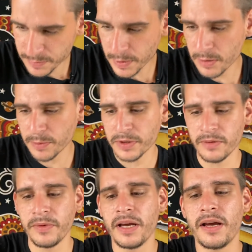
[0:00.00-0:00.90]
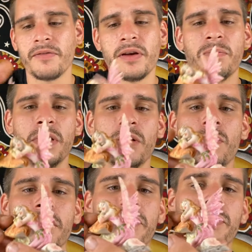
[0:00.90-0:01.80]
purple. And then we have a pink
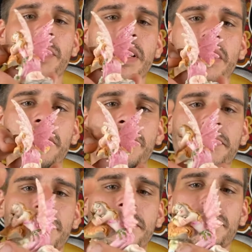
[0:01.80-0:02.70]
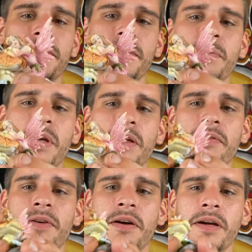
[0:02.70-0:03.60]
one as well. So pink
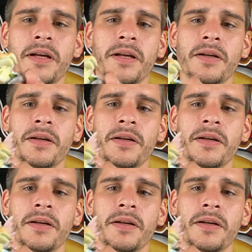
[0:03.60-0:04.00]
fairy